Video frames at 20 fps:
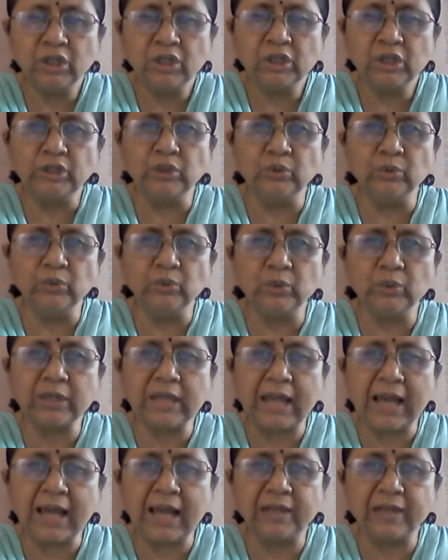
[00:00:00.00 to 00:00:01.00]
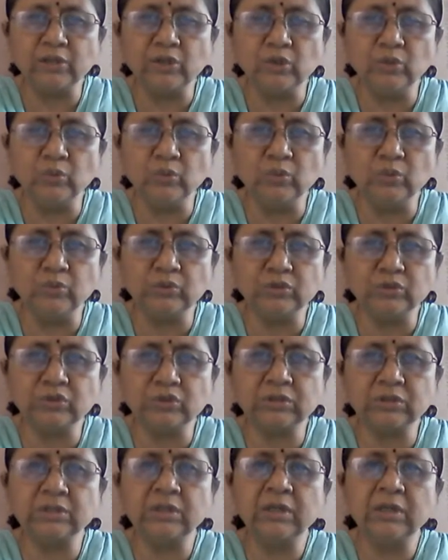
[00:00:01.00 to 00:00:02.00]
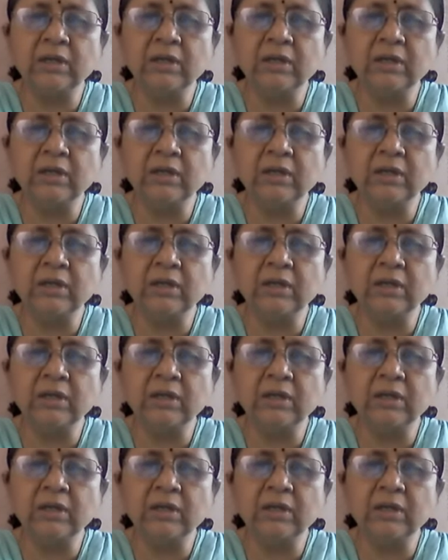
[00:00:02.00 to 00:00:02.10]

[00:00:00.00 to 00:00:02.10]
You can use